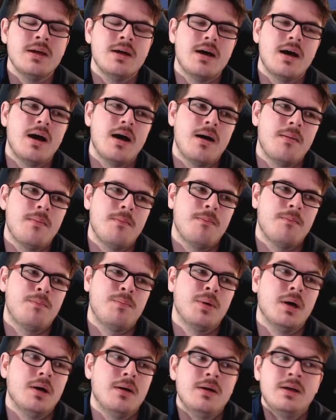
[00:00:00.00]

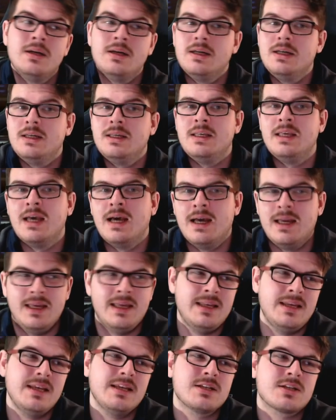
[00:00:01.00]
But yeah,
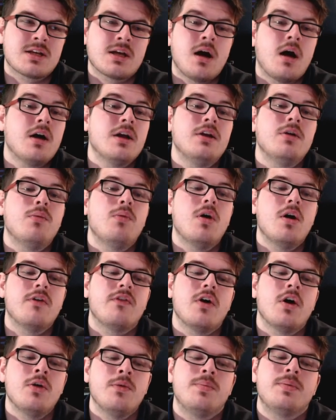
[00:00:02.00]
it is kind of worth
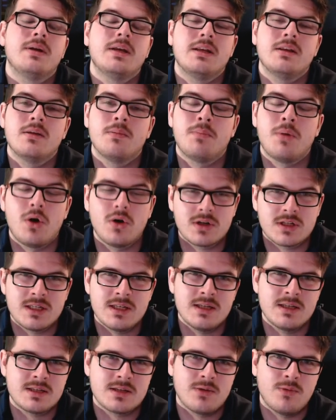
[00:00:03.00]
opening the
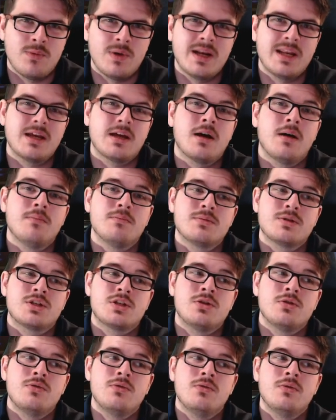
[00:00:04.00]
boxes when it comes
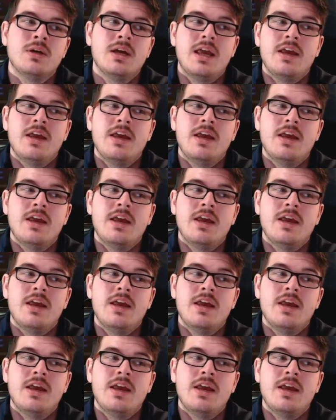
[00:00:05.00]
to,